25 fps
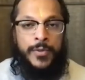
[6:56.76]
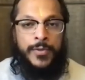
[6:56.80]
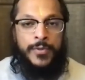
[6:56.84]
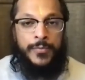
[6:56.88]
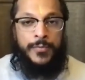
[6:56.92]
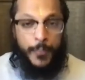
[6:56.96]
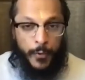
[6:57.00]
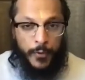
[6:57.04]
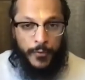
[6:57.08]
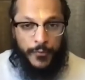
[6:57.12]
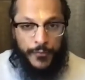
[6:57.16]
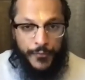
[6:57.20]

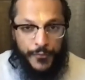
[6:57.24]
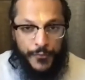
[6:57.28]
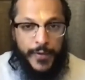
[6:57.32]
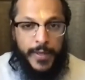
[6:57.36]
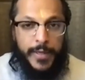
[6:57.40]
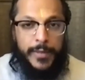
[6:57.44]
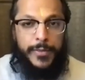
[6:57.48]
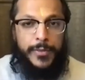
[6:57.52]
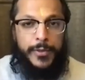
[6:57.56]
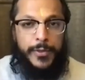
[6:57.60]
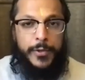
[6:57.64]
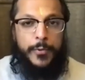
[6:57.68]
The more
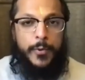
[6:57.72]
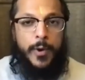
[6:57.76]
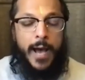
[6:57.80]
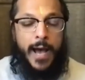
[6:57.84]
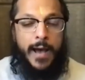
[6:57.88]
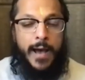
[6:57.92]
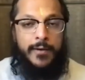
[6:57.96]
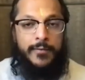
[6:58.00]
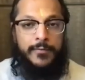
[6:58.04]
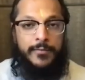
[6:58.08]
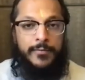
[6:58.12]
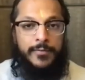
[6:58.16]
faith you
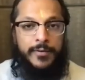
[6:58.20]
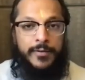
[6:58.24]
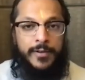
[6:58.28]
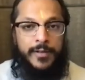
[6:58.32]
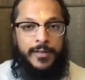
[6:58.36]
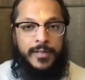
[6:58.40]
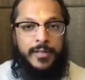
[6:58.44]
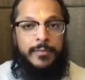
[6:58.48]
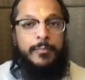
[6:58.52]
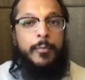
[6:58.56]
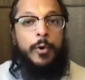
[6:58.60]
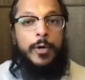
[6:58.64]
have,
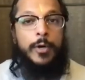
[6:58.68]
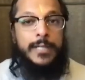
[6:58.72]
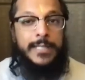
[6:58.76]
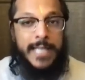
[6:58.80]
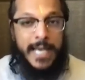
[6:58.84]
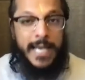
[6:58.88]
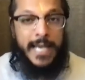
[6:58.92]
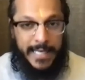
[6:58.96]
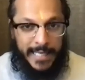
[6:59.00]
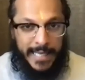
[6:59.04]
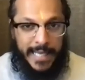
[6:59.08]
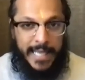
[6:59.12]
the more
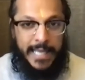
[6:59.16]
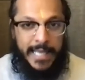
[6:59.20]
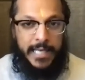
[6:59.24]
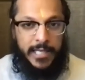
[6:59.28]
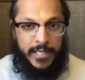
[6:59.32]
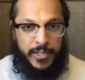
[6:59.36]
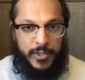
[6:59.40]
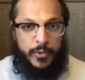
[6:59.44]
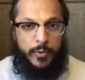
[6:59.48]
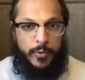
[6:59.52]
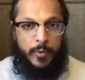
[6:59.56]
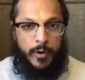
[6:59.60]

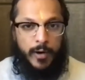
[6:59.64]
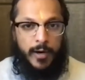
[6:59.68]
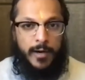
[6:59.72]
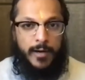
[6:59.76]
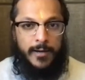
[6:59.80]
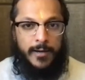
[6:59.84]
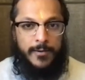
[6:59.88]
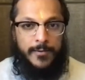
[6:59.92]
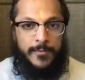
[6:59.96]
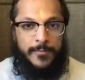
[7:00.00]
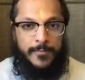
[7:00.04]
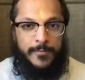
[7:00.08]
dedicated you
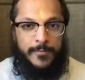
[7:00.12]
are.